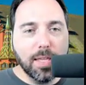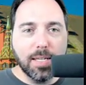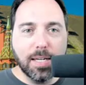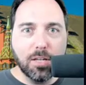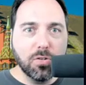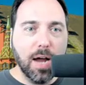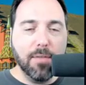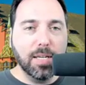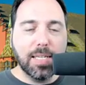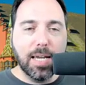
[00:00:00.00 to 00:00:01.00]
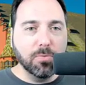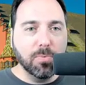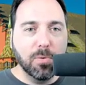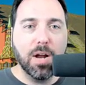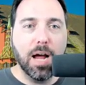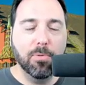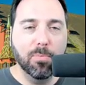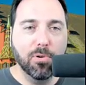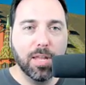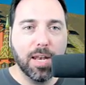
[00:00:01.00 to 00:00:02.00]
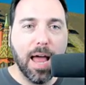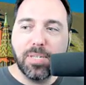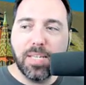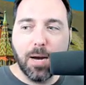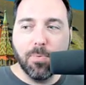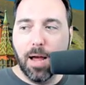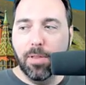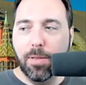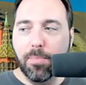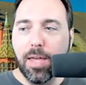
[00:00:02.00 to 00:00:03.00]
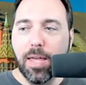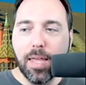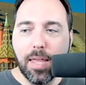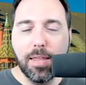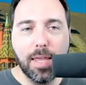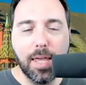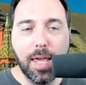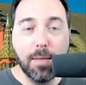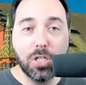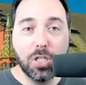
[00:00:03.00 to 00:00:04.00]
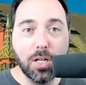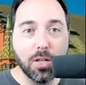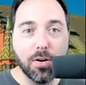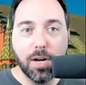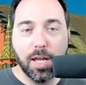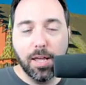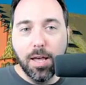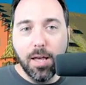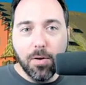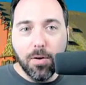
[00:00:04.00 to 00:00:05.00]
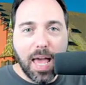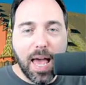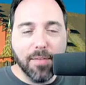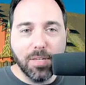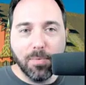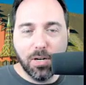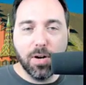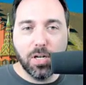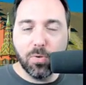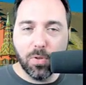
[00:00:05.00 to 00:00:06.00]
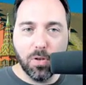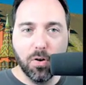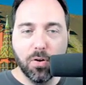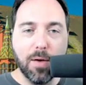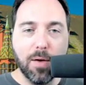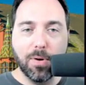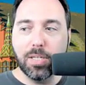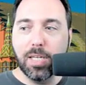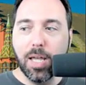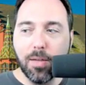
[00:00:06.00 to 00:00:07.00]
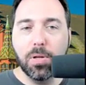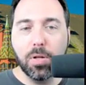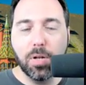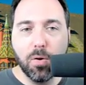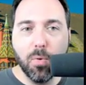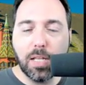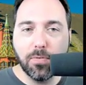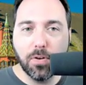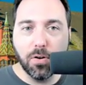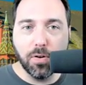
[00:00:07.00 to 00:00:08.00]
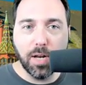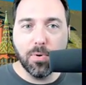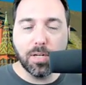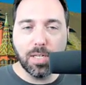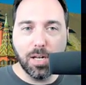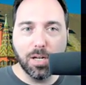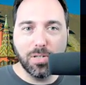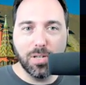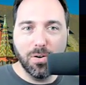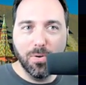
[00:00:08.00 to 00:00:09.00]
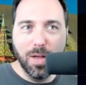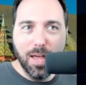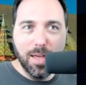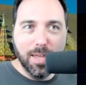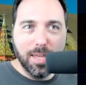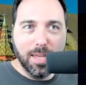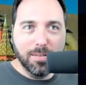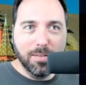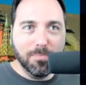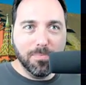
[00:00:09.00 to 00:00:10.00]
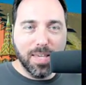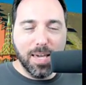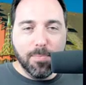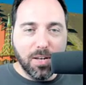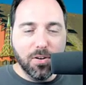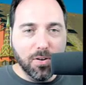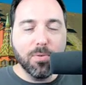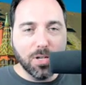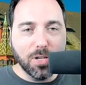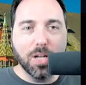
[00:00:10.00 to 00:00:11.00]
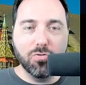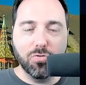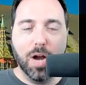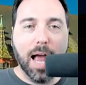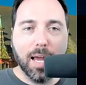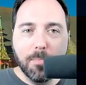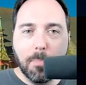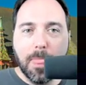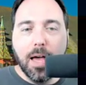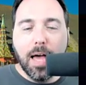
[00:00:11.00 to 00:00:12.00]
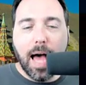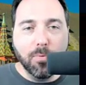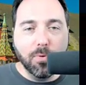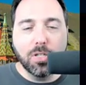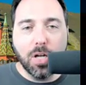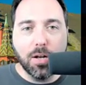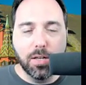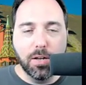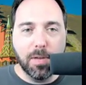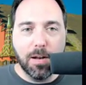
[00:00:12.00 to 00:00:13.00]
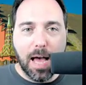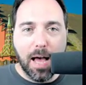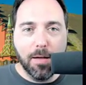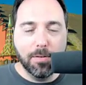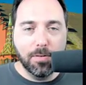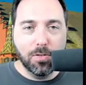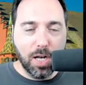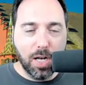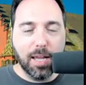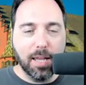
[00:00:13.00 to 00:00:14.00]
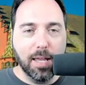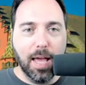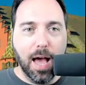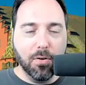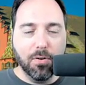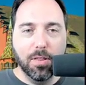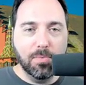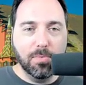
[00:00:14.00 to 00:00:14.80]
solving things like the traveling salesman problem or the knapsack problem. In machine learning, we have some integration with neural networks, building weights for neural networks and also keeping neural networks on track. I will talk a little bit about genetic